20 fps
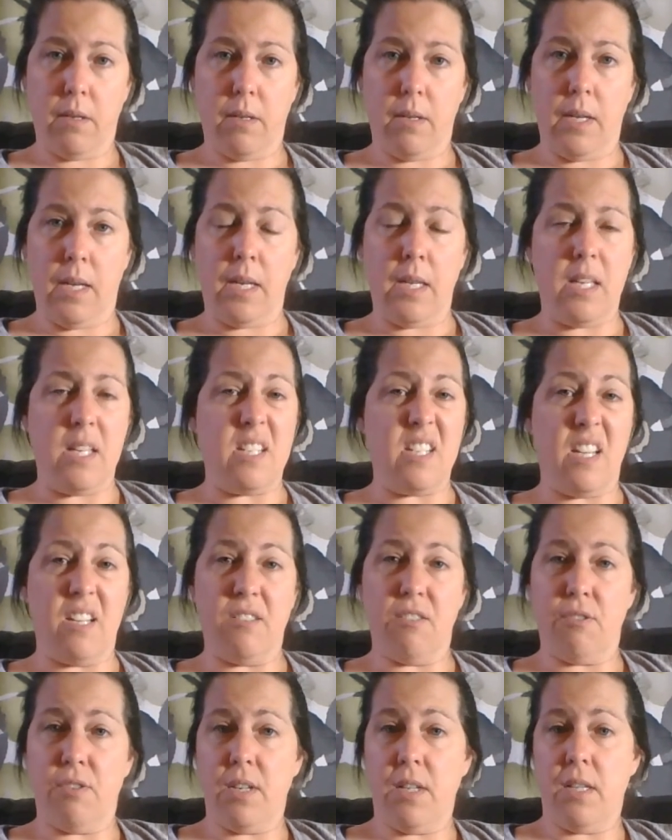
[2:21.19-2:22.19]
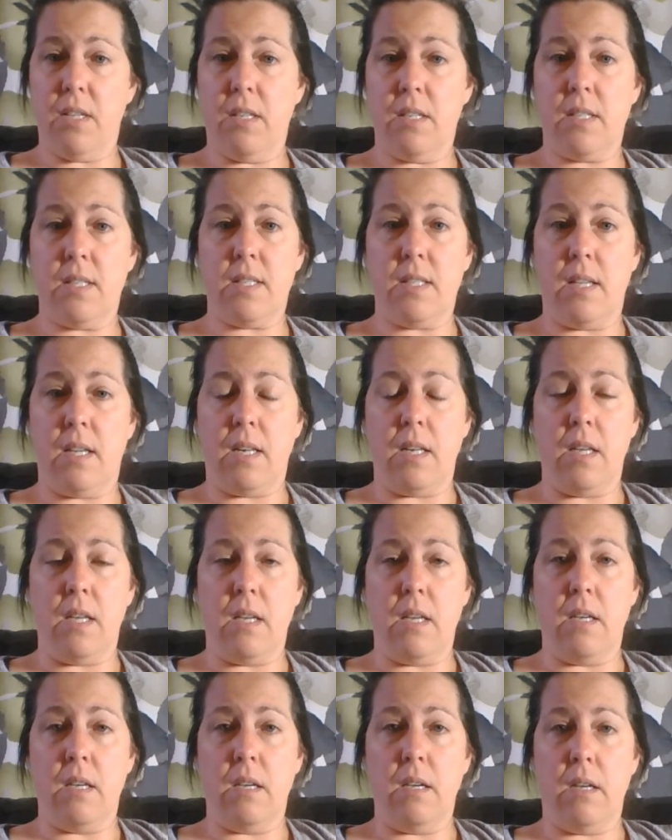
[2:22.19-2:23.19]
Any tenderness,
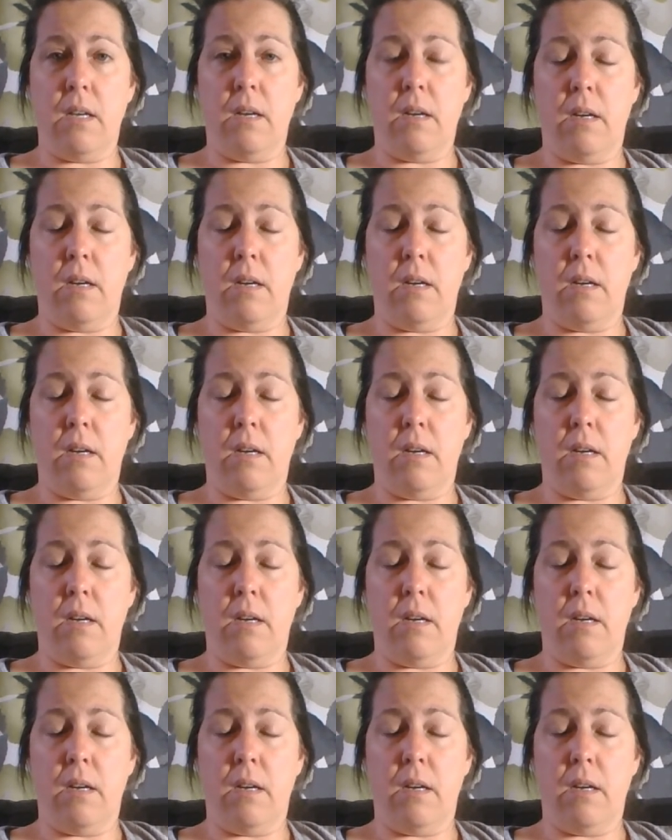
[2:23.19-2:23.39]
any